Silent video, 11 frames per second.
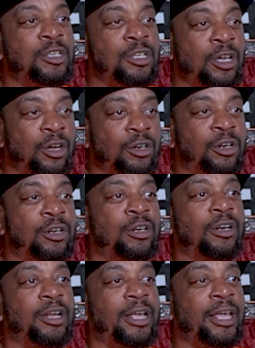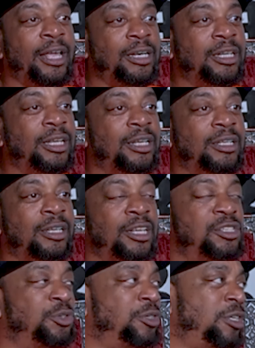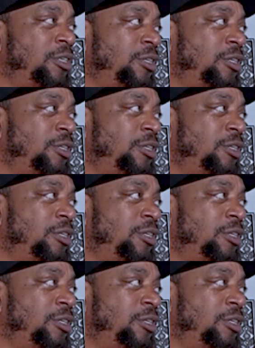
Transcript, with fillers: younger Elliot Guidry?